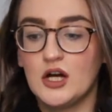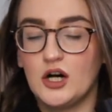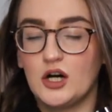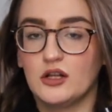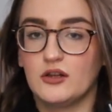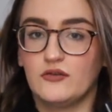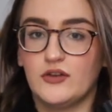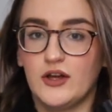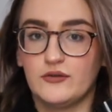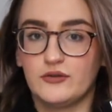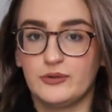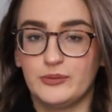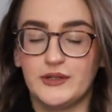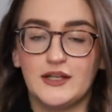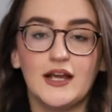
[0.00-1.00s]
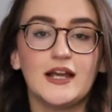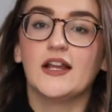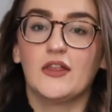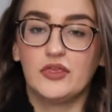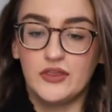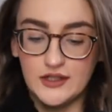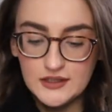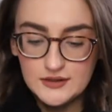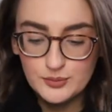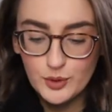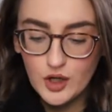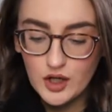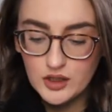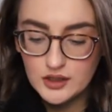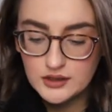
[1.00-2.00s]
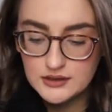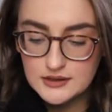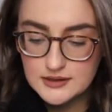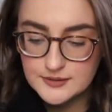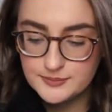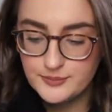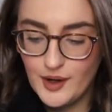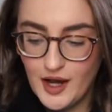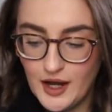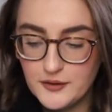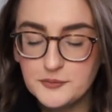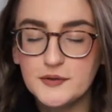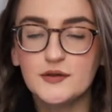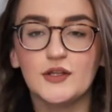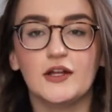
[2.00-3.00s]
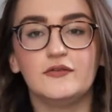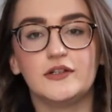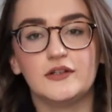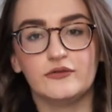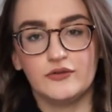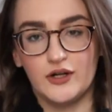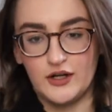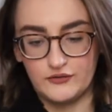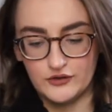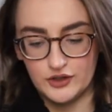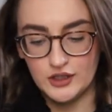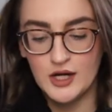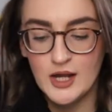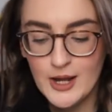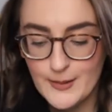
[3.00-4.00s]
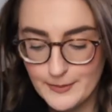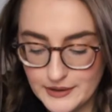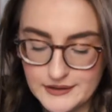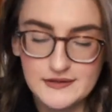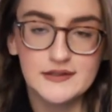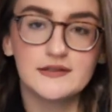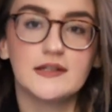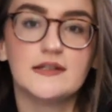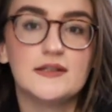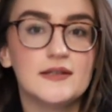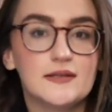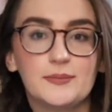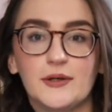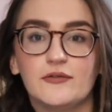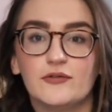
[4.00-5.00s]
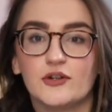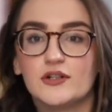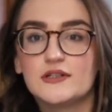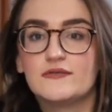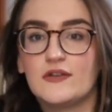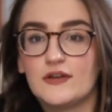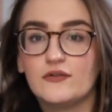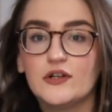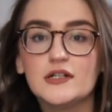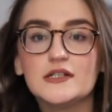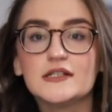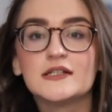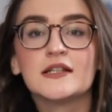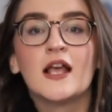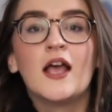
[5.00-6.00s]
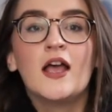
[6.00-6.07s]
all of that for me now this product I've been loving forever but since this is my first favorites